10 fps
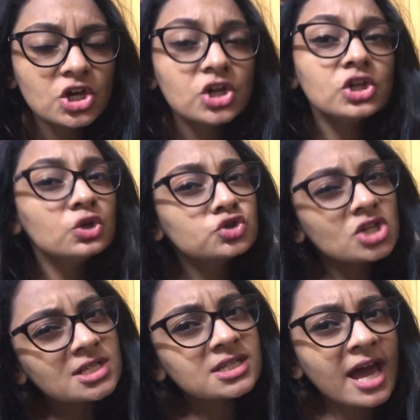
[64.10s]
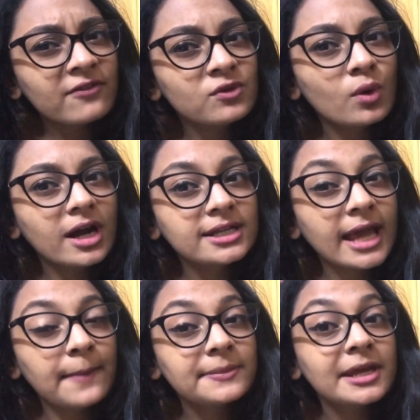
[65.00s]
you just have to
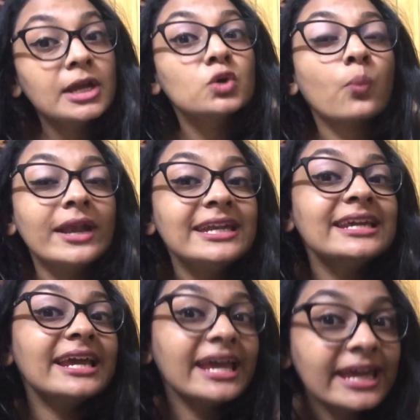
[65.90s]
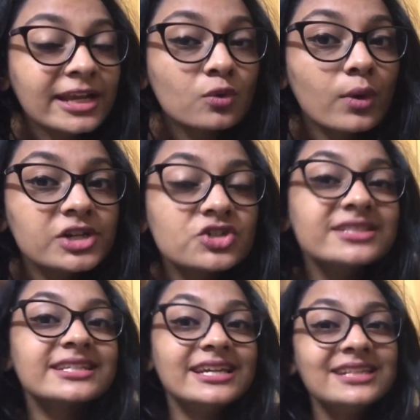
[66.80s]
attempt 28 questions
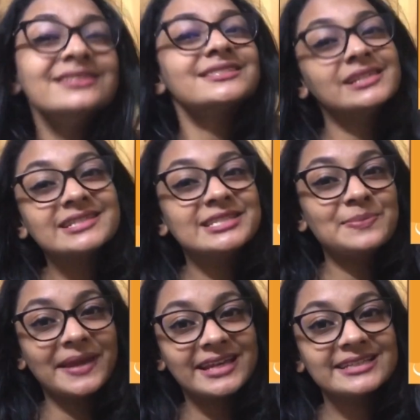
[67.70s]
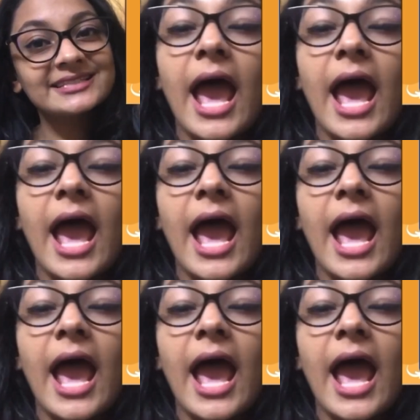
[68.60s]
in 60 minutes,